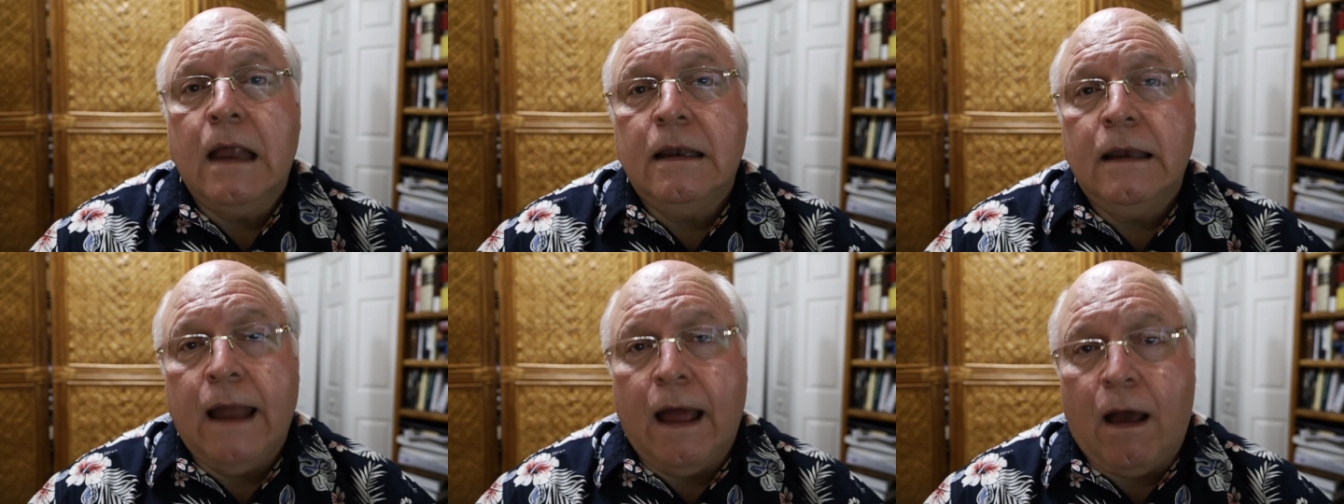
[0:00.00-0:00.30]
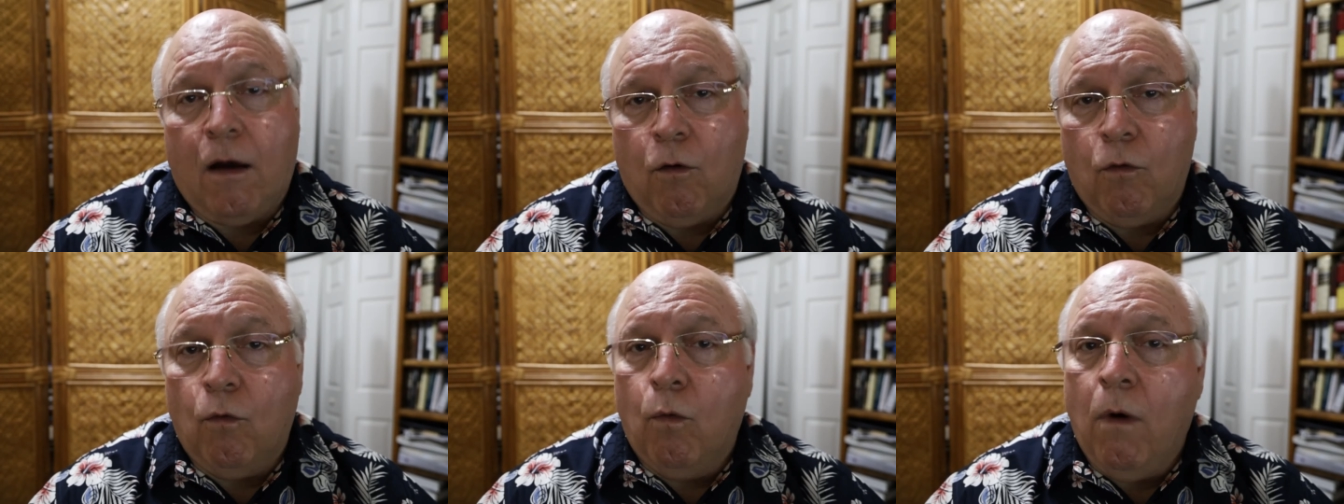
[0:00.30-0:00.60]

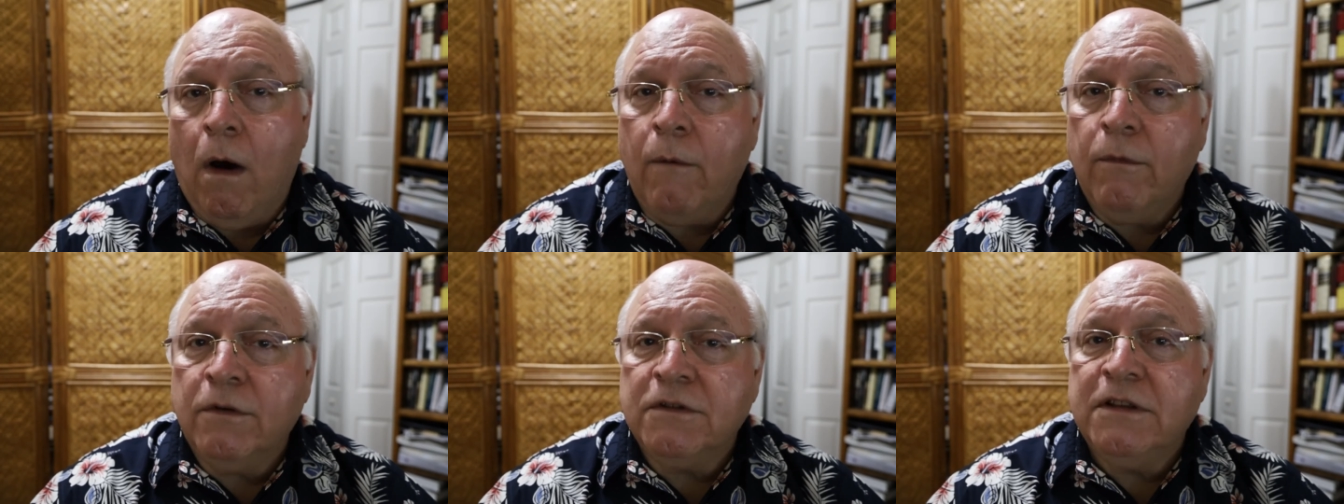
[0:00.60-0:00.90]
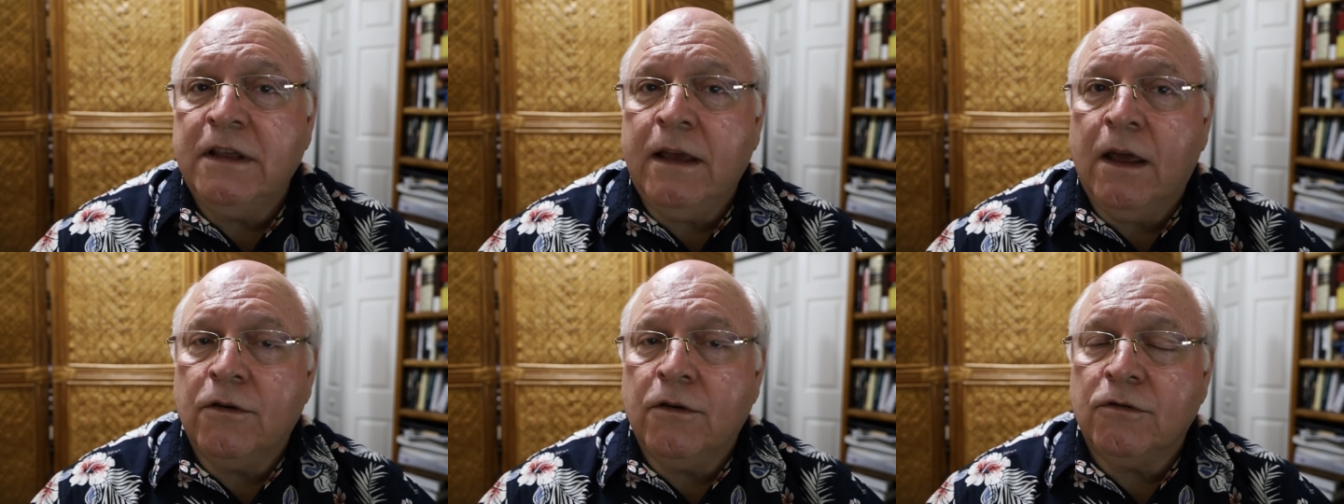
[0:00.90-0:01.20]
Now, what was
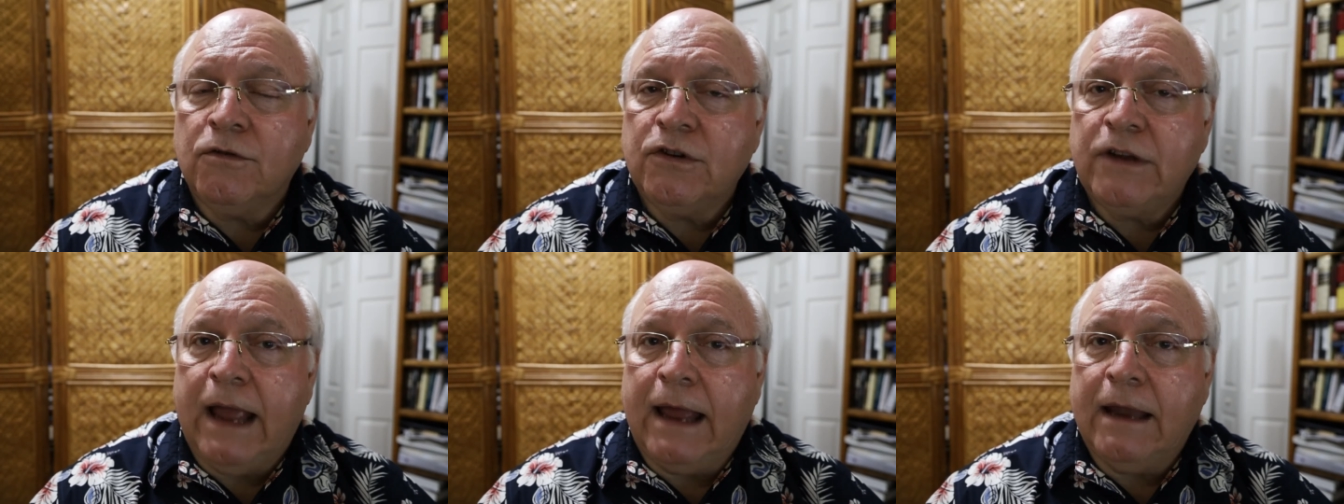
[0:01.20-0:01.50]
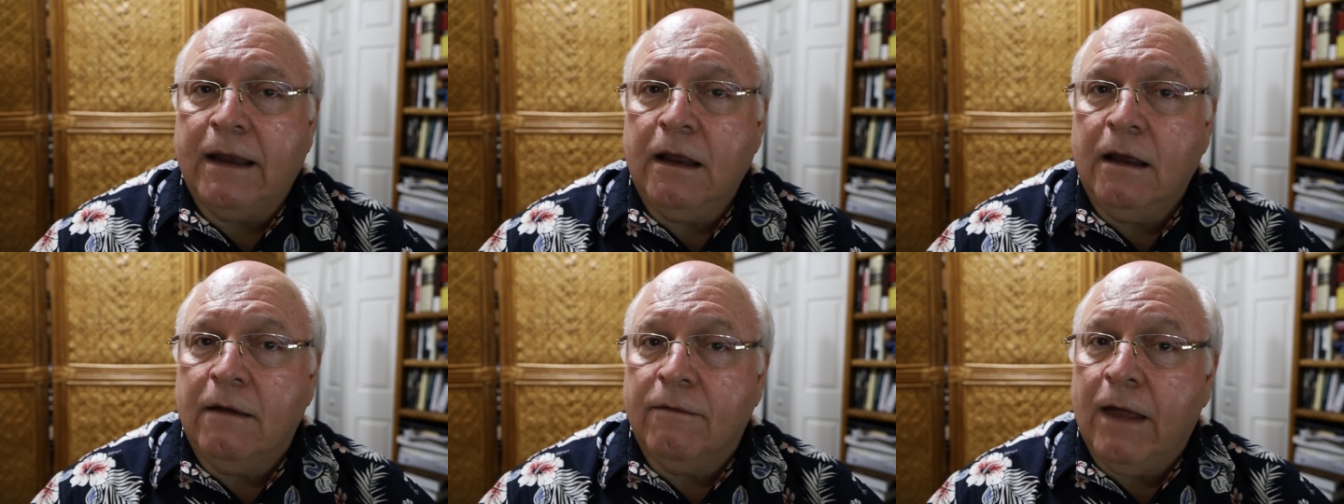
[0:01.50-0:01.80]
the
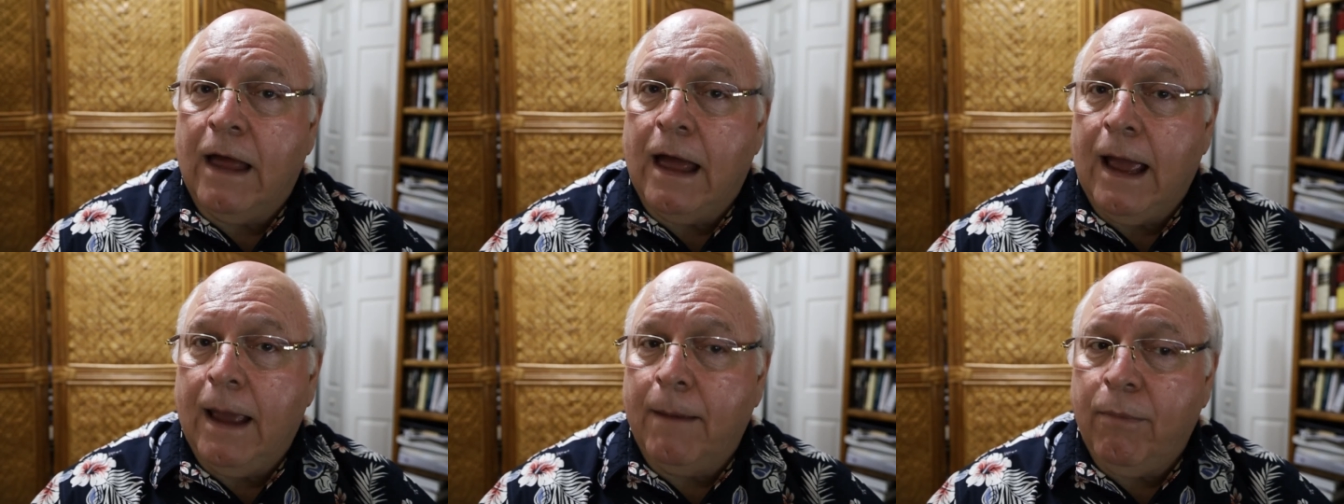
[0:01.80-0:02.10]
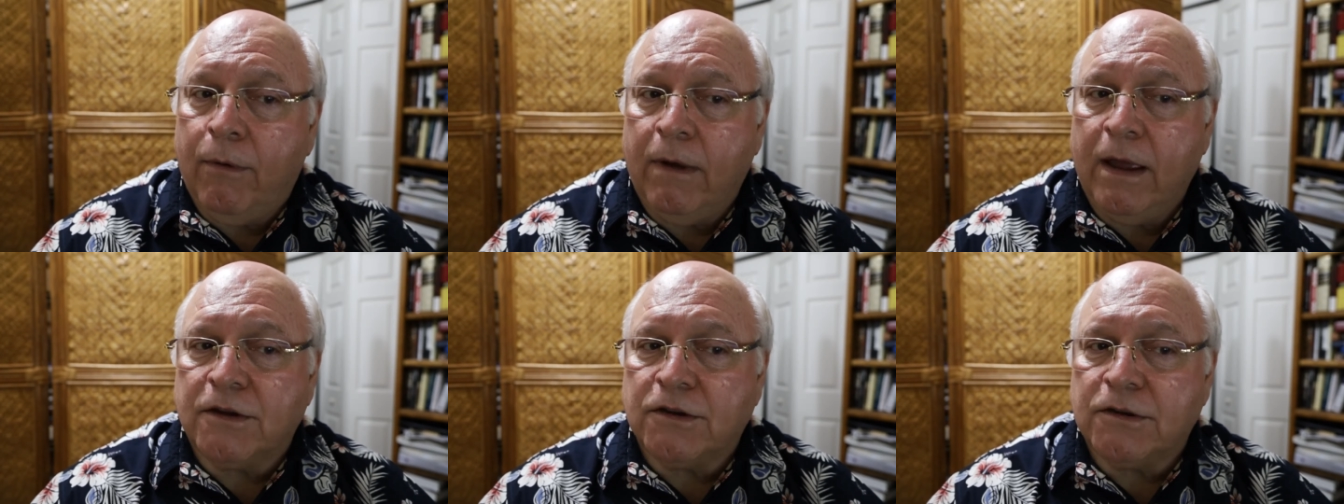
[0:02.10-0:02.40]
understanding of the high
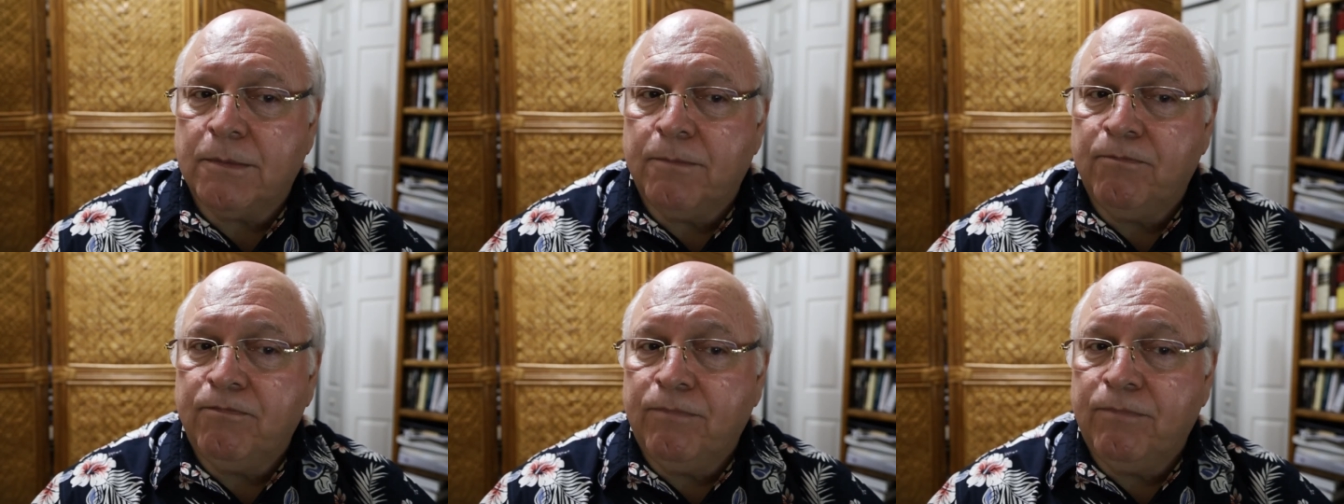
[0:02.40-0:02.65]
priest?